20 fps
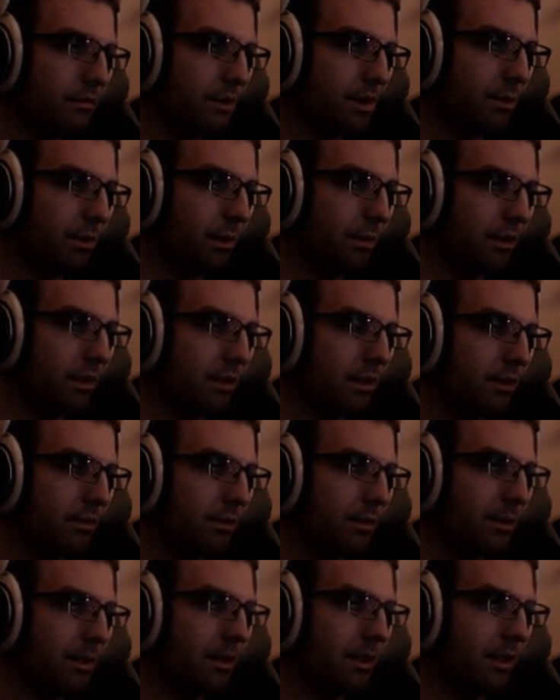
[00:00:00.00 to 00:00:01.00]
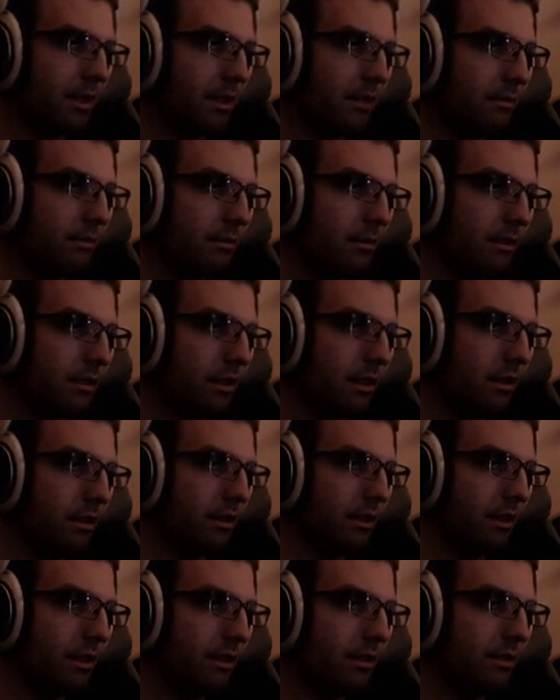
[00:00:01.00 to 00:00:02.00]
To make myself read like
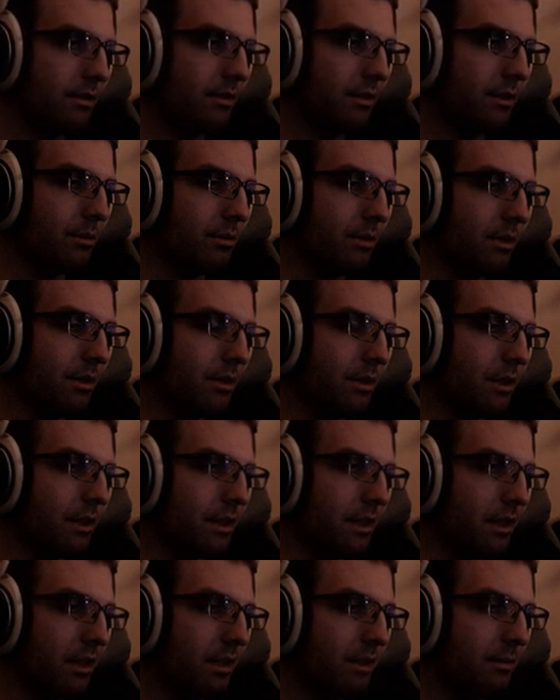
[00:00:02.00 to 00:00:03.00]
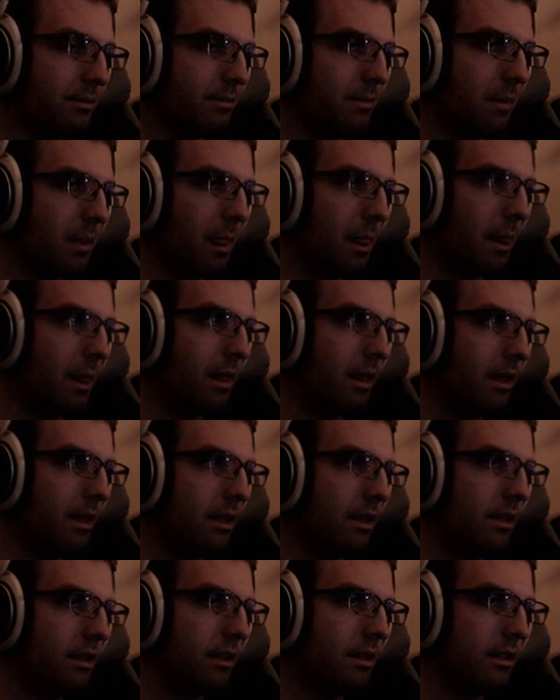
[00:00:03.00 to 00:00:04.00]
at least a few books a year.
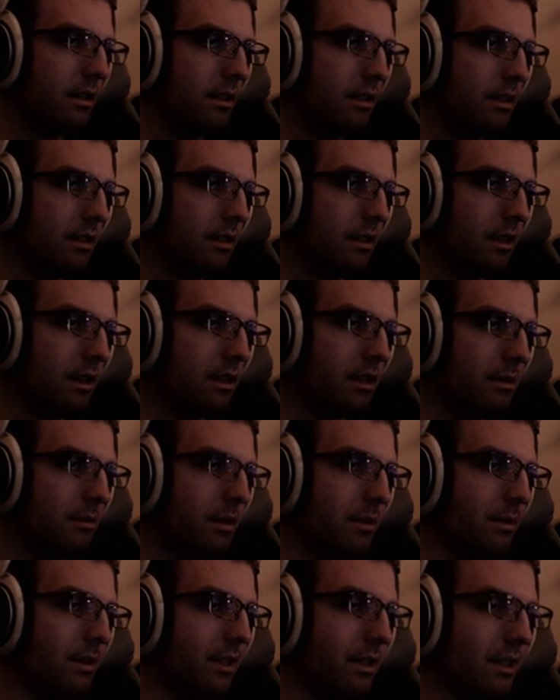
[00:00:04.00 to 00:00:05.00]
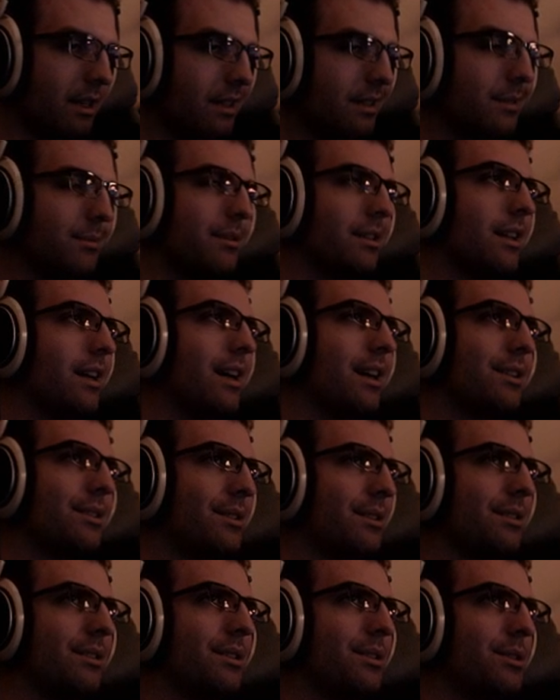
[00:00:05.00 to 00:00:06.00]
I thought about reading like some
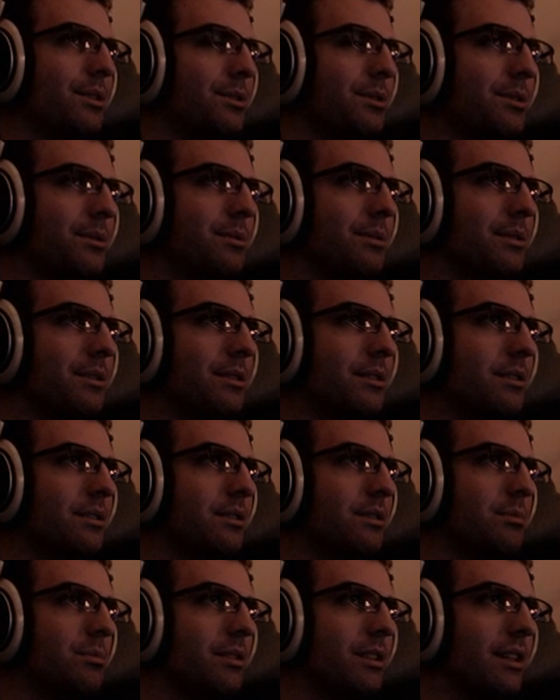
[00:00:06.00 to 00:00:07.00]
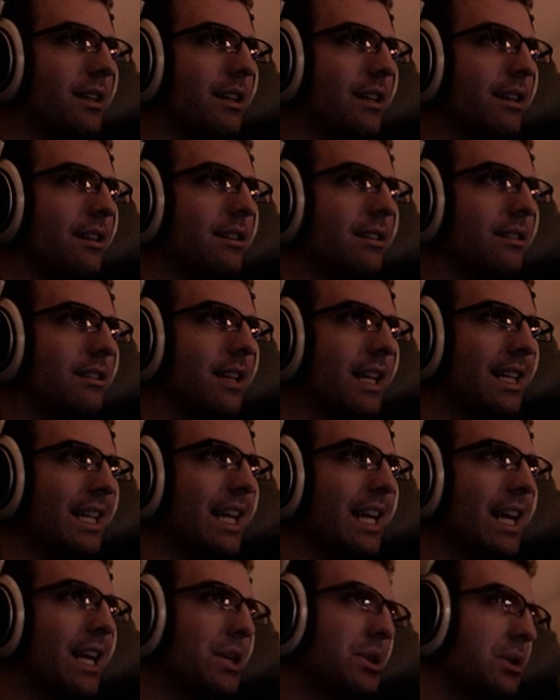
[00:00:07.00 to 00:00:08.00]
classic literature ones, but like
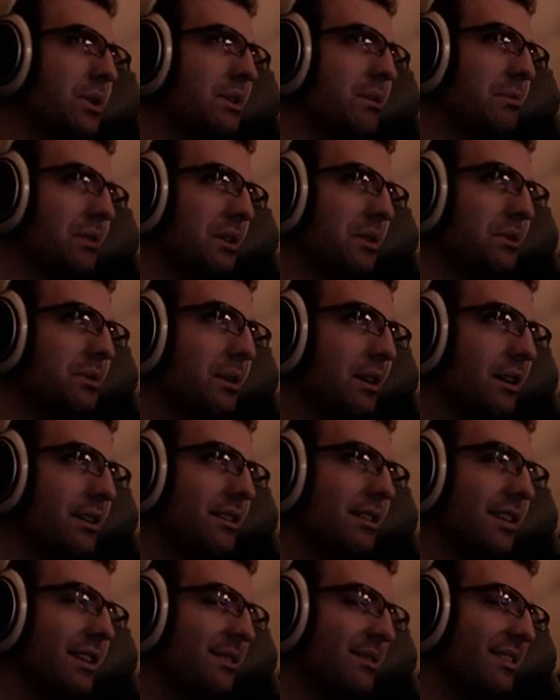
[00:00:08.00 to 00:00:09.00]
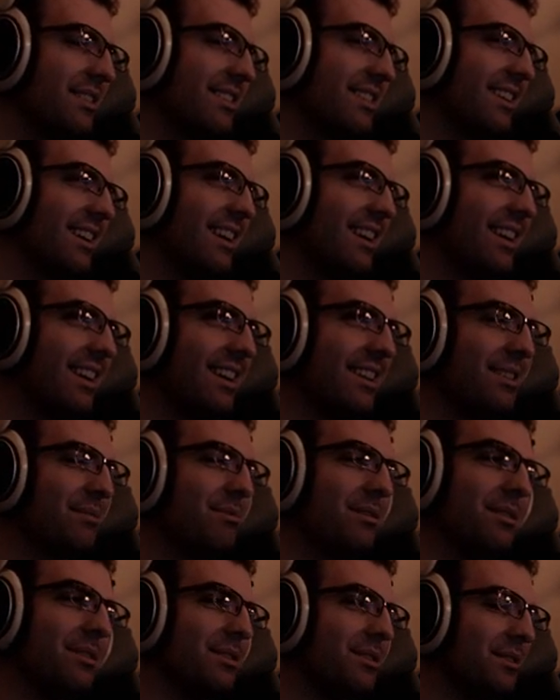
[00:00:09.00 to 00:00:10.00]
that actually seemed interesting, but it's like, they're
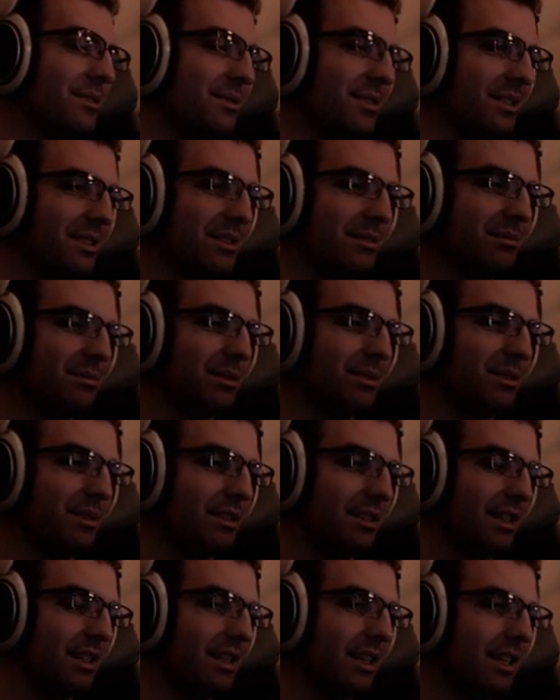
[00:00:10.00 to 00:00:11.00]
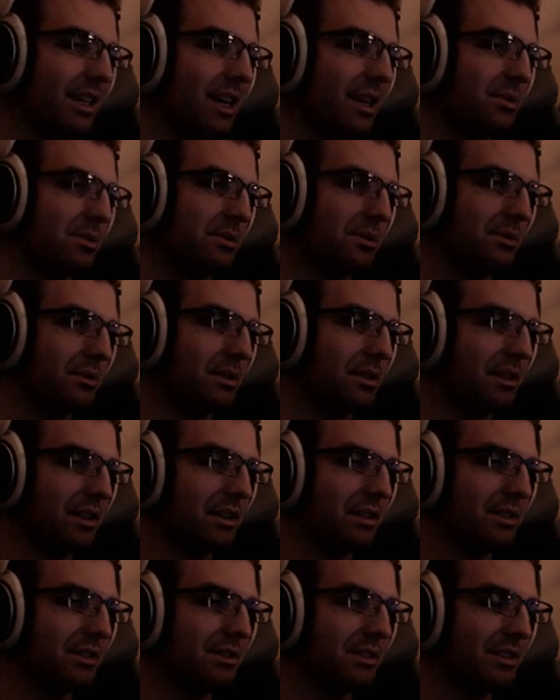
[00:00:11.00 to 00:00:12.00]
probably just fucking boring. Like The Catcher in the Rye
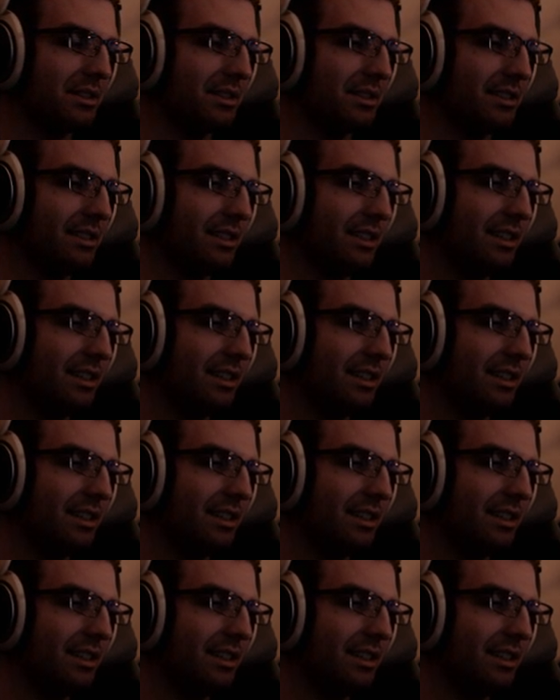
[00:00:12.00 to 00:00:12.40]
and shit.